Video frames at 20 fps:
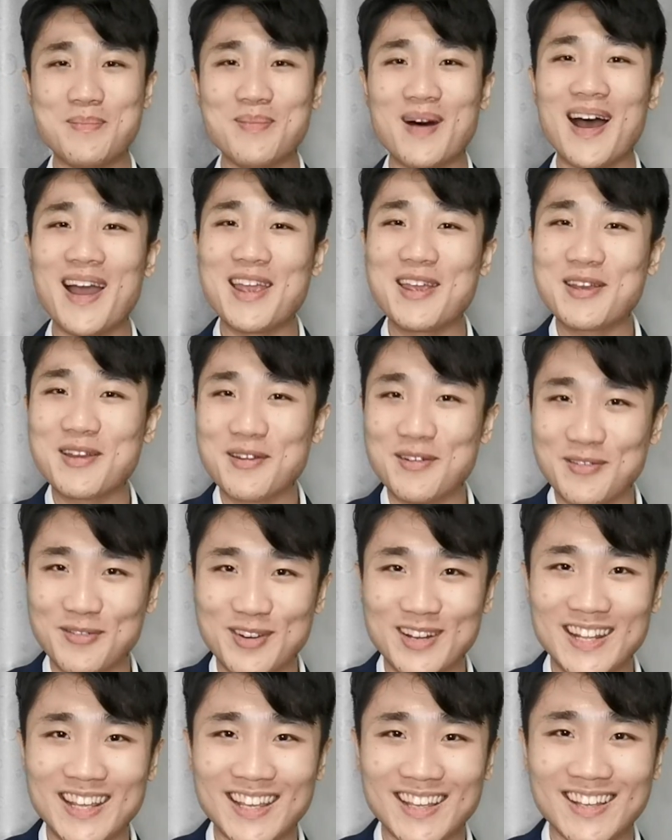mind
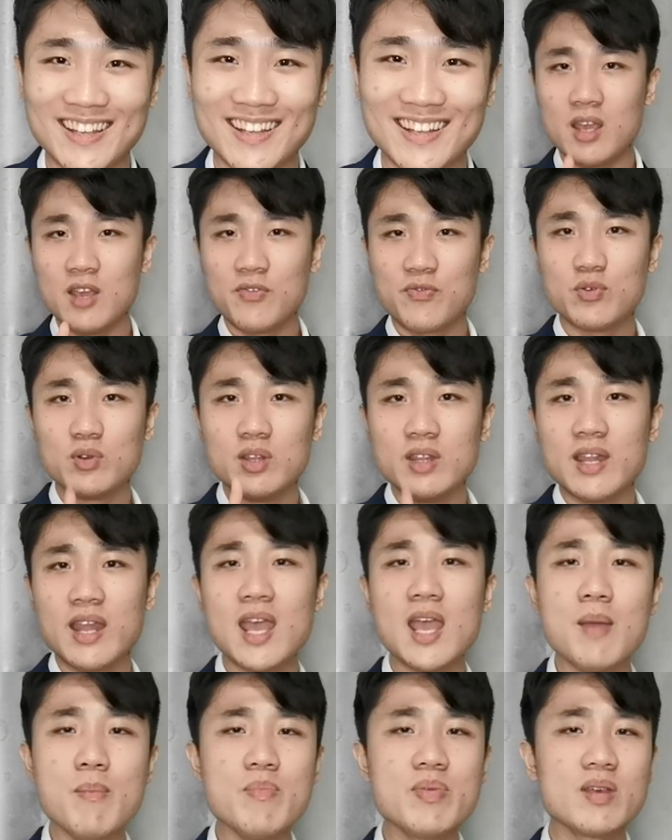reading. If you
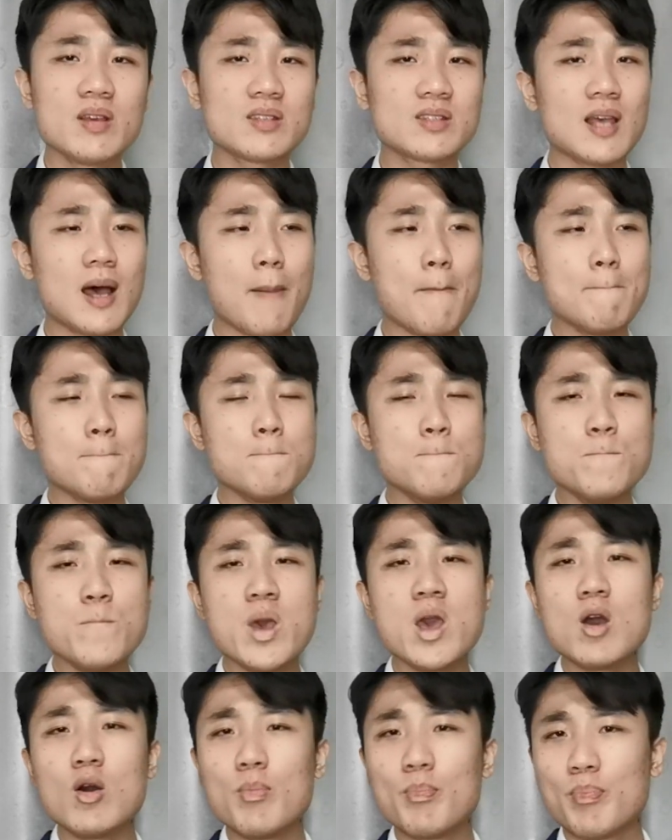named some
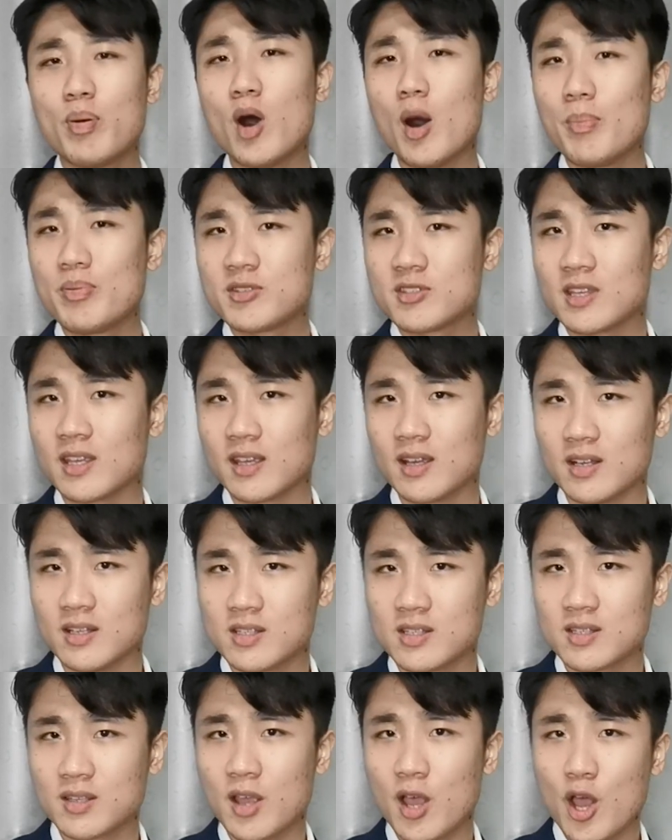male pop
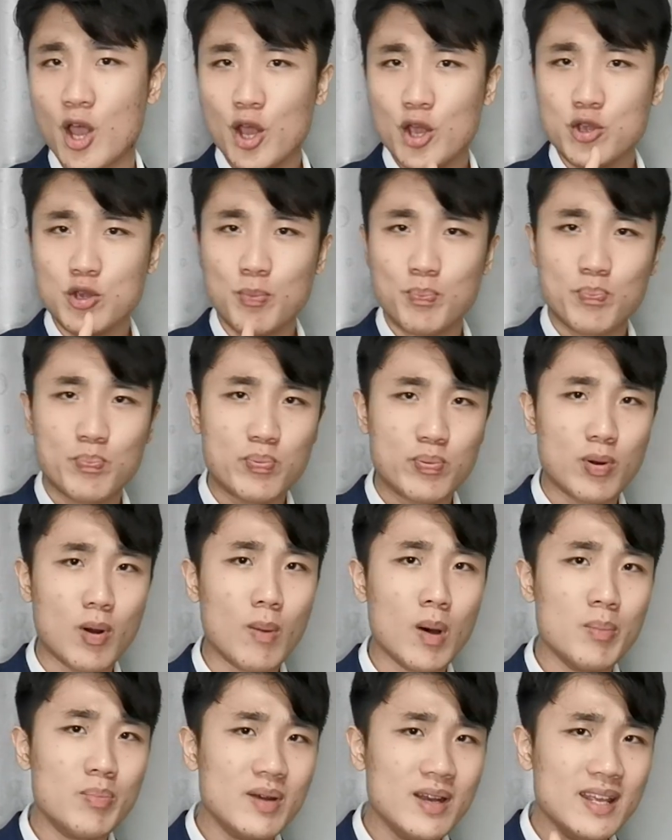singers, you
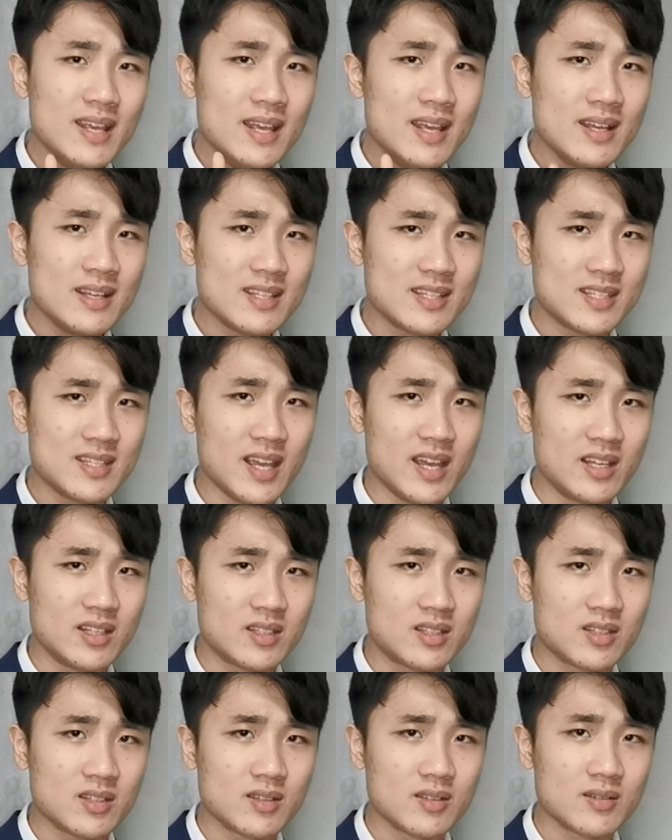probably said
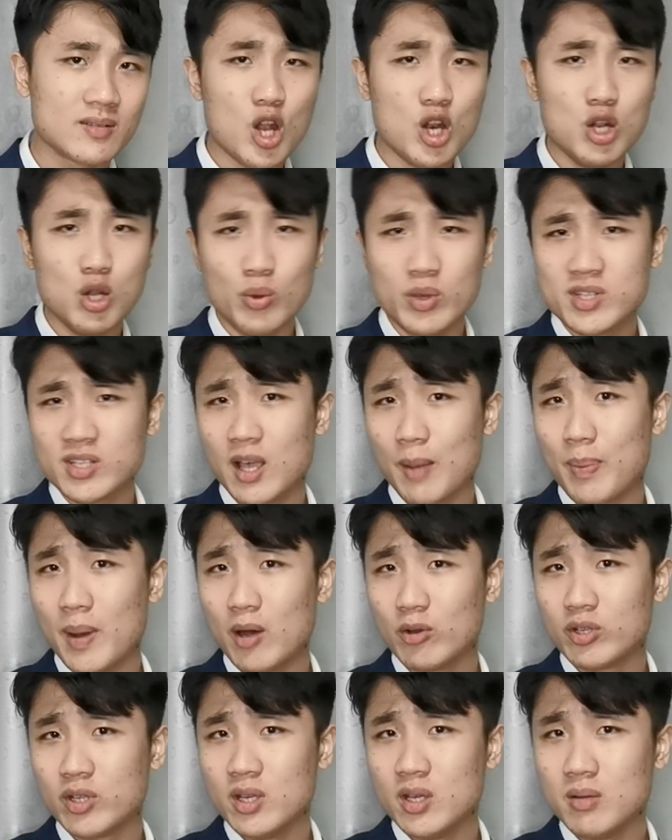Lewis
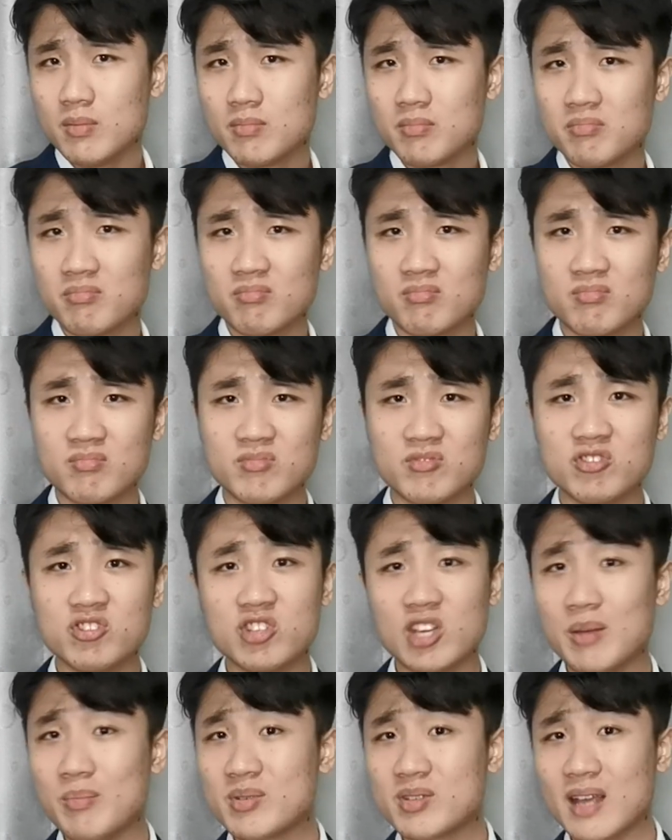Capaldi,
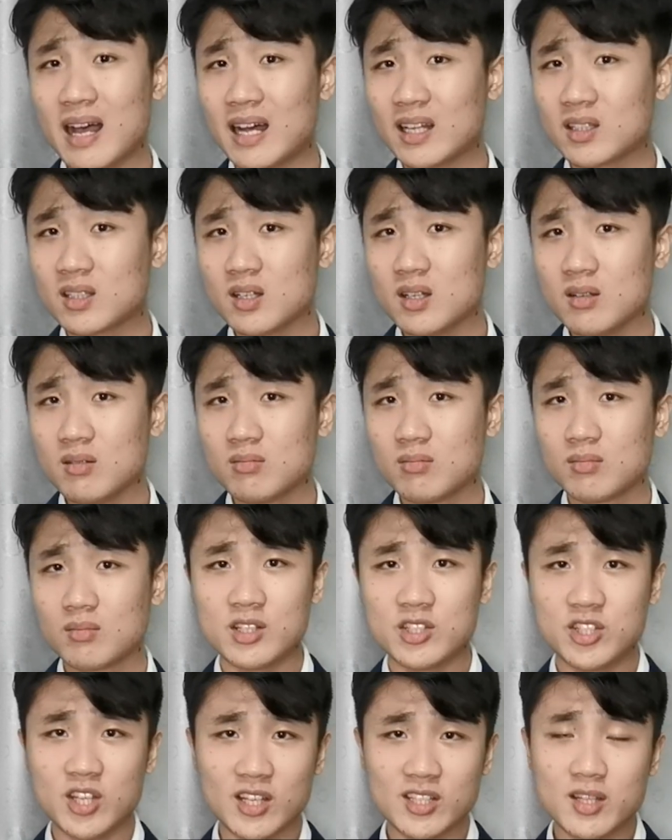James Arthur,
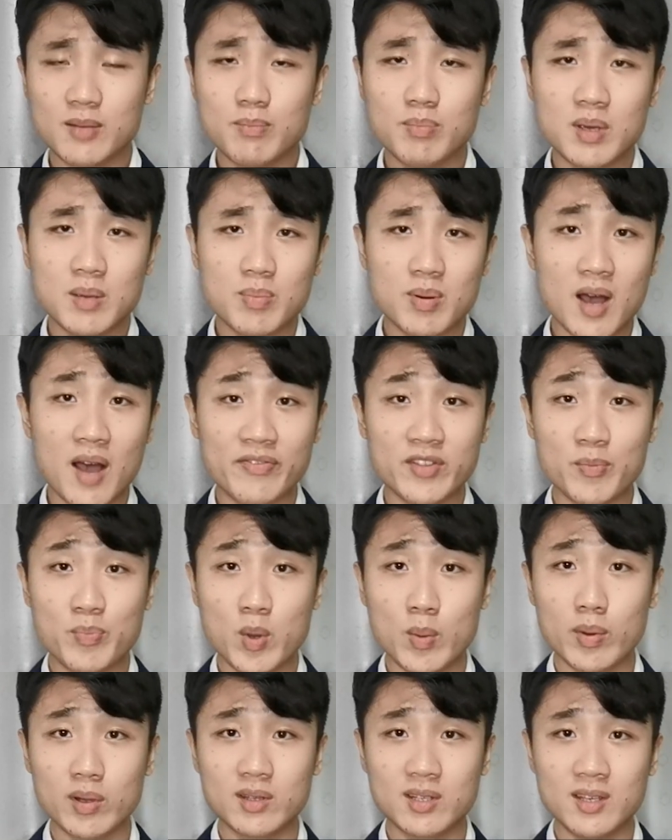Justin Bieber after
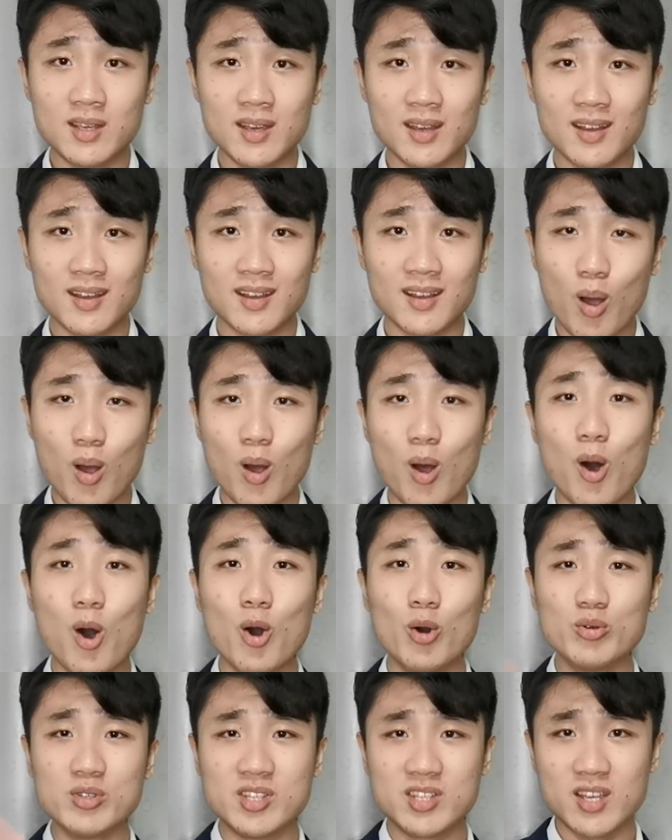puberty, or
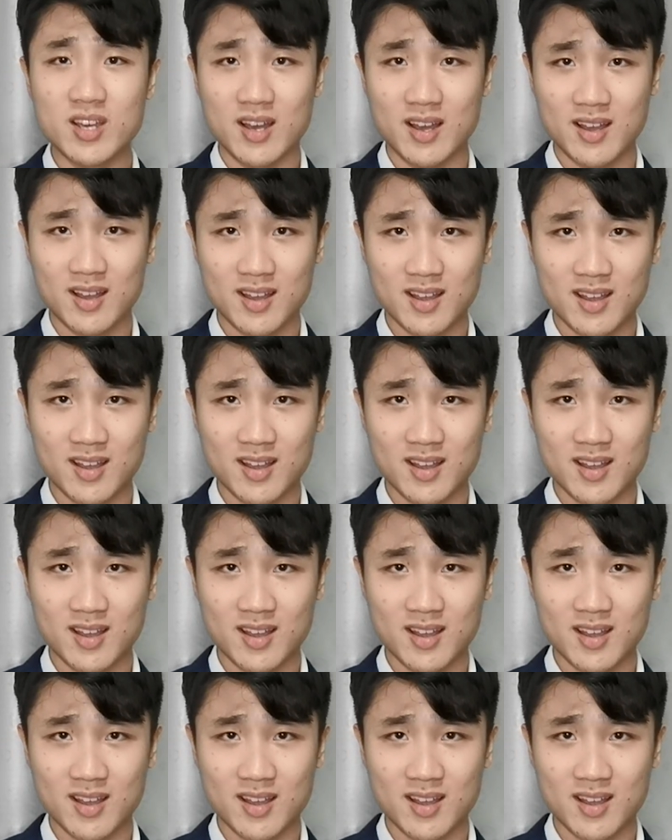Hozier